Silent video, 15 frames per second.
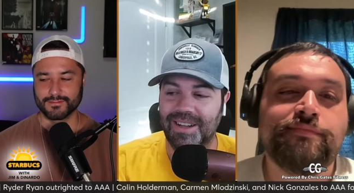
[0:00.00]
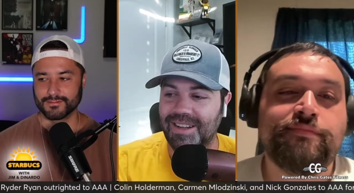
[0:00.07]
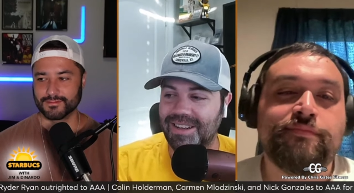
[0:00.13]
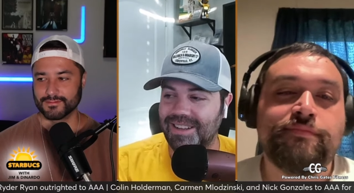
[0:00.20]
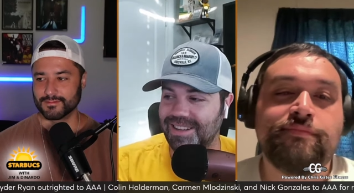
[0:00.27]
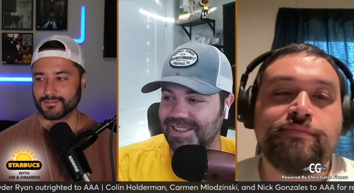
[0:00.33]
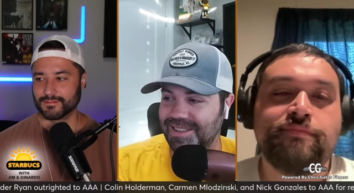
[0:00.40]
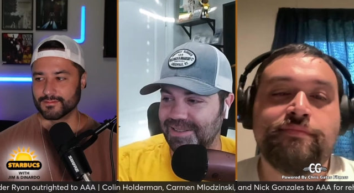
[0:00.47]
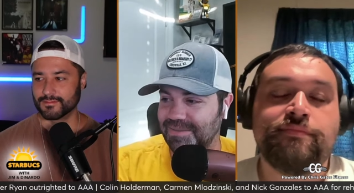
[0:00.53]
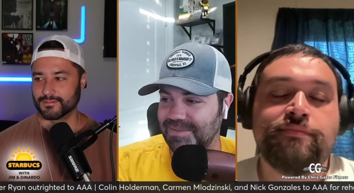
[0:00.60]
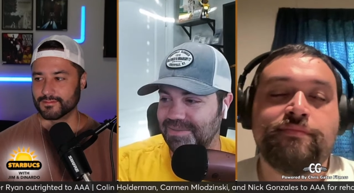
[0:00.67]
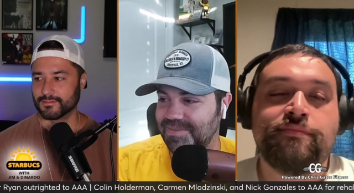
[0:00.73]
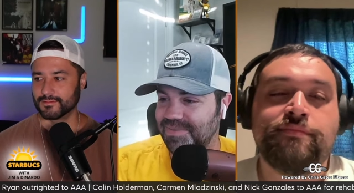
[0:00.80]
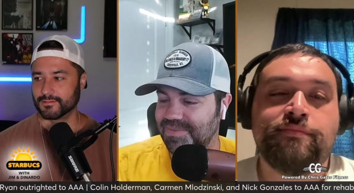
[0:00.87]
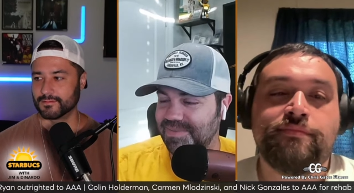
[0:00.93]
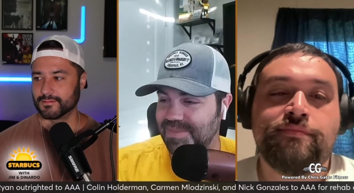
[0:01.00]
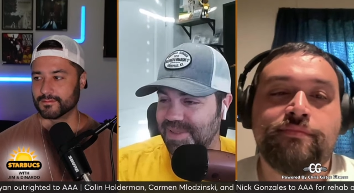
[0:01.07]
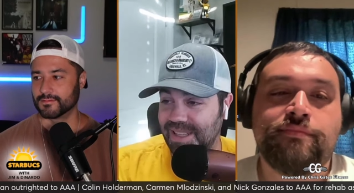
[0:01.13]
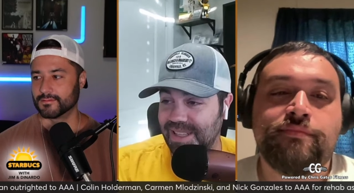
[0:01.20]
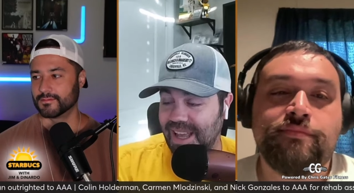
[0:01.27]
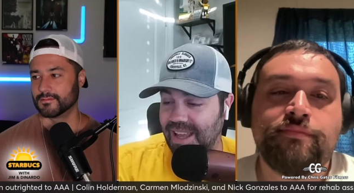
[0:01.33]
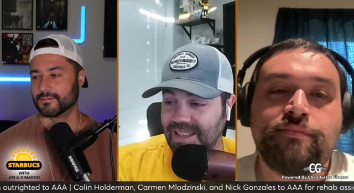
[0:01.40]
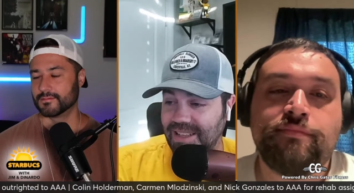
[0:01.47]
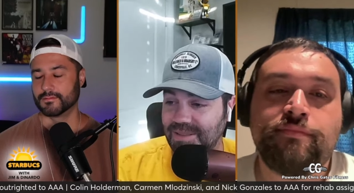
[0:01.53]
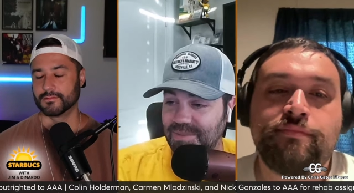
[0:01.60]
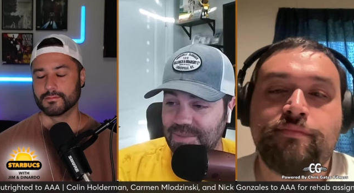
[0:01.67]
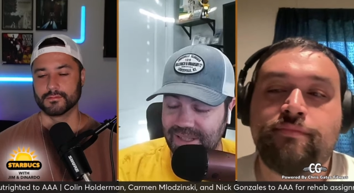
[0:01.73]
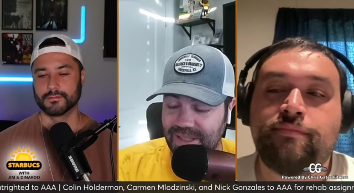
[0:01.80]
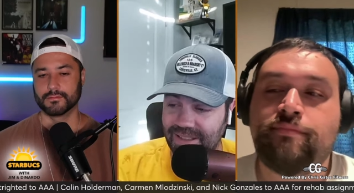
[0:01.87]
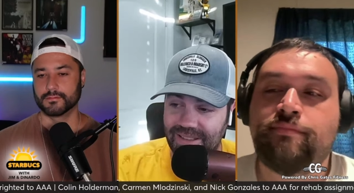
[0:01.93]
Speaker 1: But yeah, he's
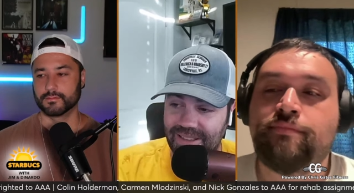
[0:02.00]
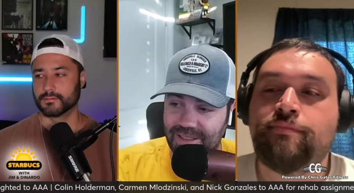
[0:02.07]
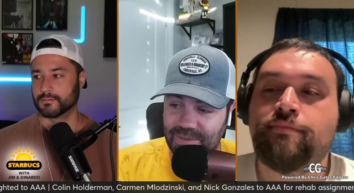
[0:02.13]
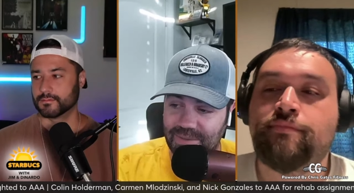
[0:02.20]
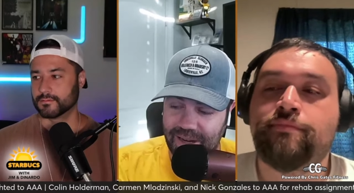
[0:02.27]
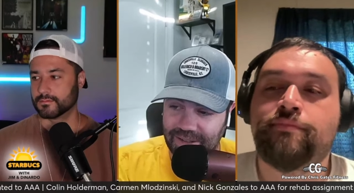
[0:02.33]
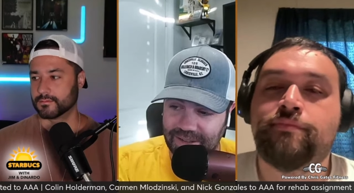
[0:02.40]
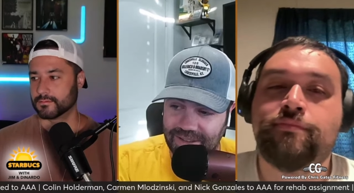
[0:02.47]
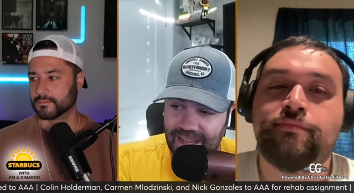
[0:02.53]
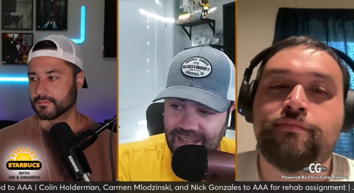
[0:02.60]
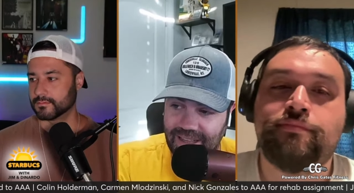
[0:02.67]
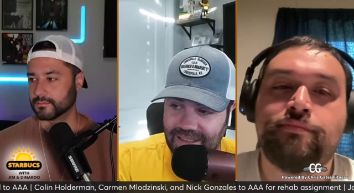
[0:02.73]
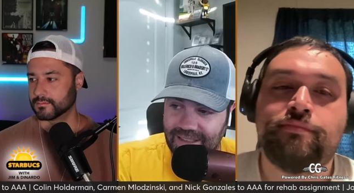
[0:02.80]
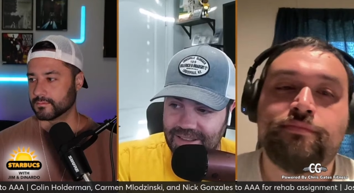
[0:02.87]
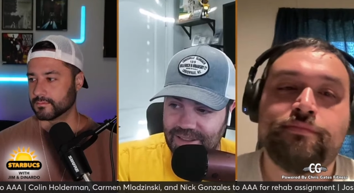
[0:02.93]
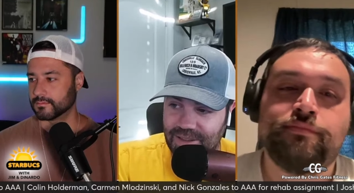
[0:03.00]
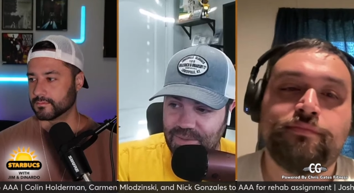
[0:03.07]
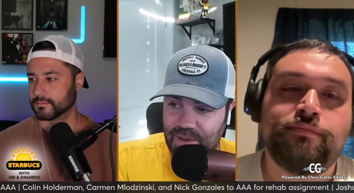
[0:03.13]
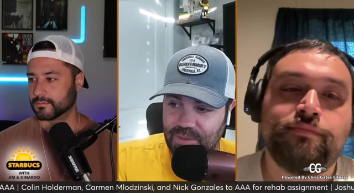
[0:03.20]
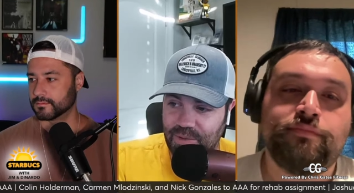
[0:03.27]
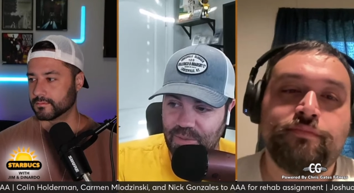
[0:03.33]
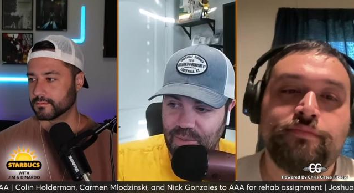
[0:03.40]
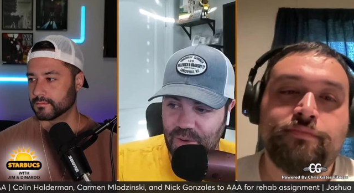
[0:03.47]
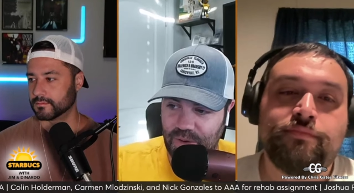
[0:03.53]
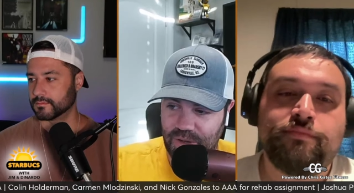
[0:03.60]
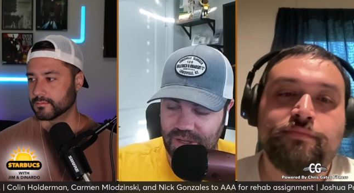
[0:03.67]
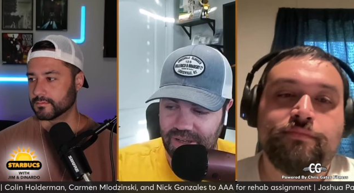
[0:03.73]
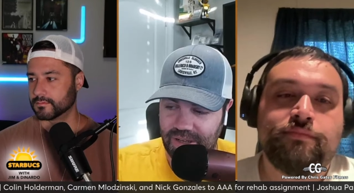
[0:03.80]
been outstanding since being promoted